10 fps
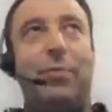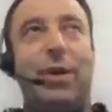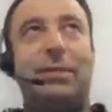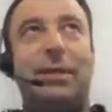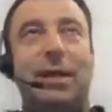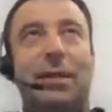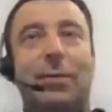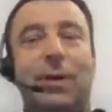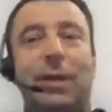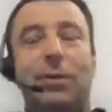practical in
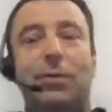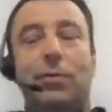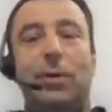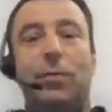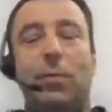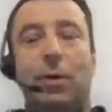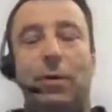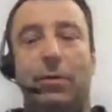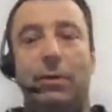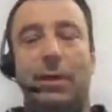the way that you will
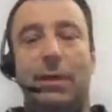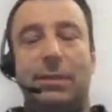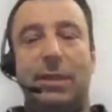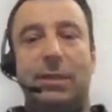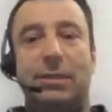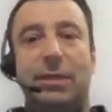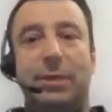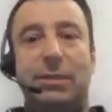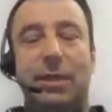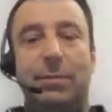work on the CNC
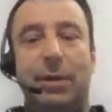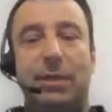machine,